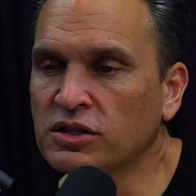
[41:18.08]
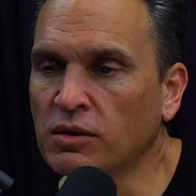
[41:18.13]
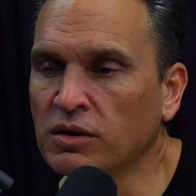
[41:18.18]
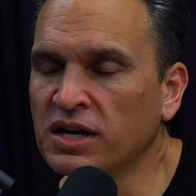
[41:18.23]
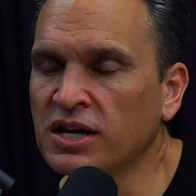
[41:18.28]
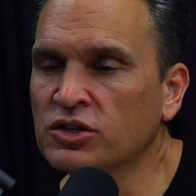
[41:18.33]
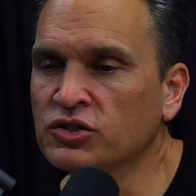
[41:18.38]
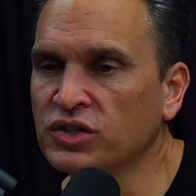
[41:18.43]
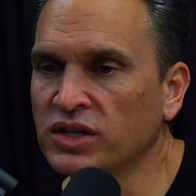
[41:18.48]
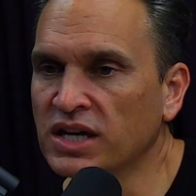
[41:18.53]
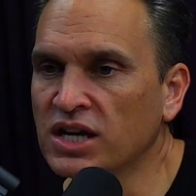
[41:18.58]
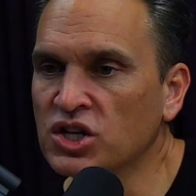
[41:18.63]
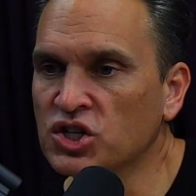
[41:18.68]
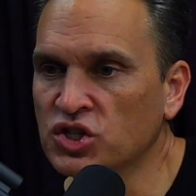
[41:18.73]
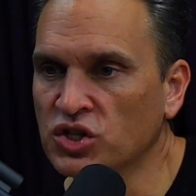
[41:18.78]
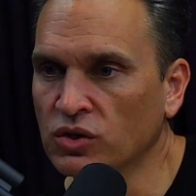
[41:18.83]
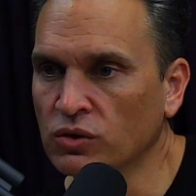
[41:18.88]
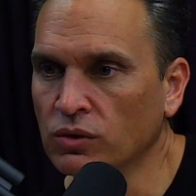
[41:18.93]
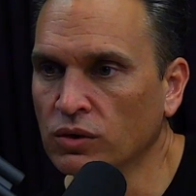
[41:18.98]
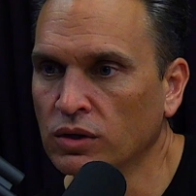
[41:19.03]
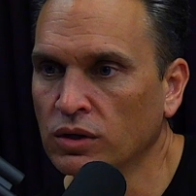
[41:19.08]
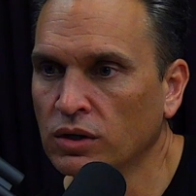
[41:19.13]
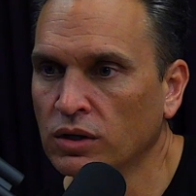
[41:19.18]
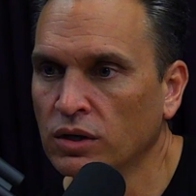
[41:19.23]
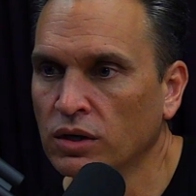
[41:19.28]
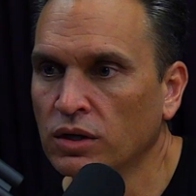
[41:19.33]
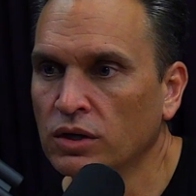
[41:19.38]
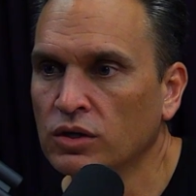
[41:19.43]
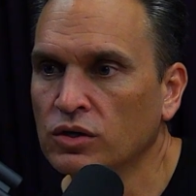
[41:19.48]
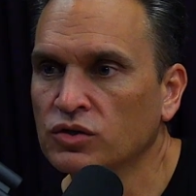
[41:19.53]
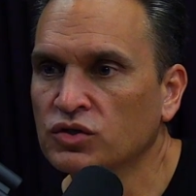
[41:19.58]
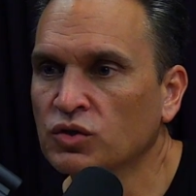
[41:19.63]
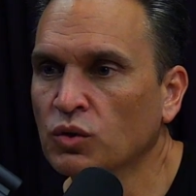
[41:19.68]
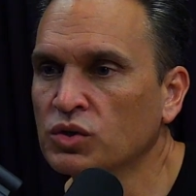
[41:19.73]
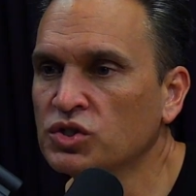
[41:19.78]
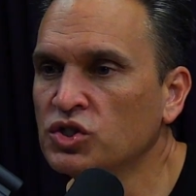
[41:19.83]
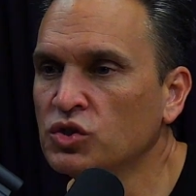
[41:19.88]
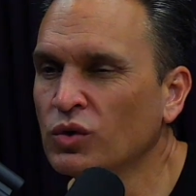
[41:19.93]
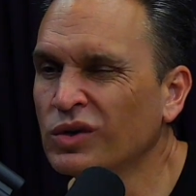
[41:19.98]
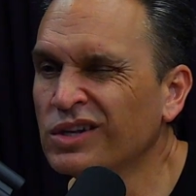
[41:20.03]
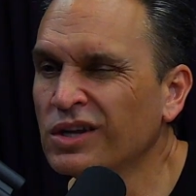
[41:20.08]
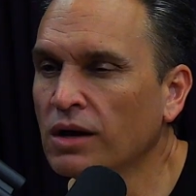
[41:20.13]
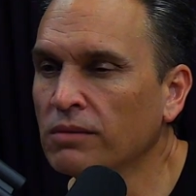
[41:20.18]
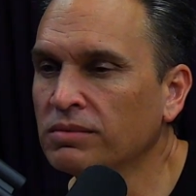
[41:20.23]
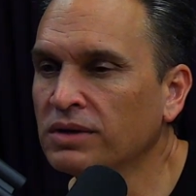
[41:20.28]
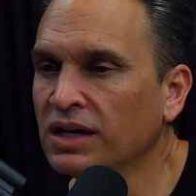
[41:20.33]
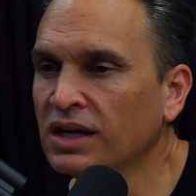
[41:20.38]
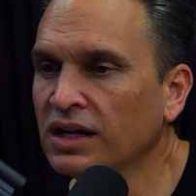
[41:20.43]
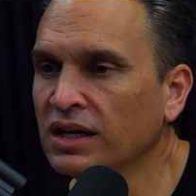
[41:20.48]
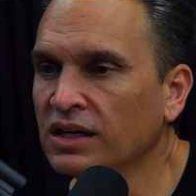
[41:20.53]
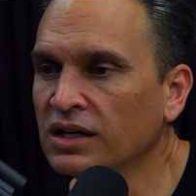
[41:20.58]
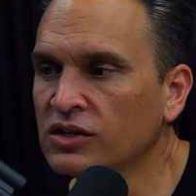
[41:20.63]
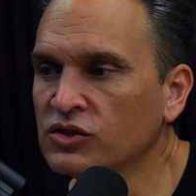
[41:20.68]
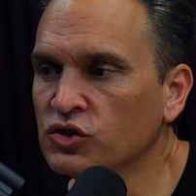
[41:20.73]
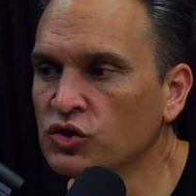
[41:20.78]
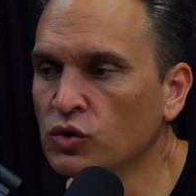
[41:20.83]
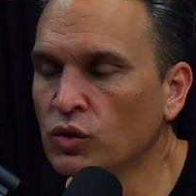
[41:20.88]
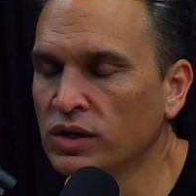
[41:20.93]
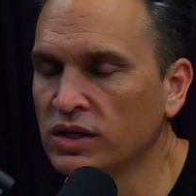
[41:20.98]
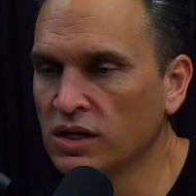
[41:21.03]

here's the issue. So what you end up getting is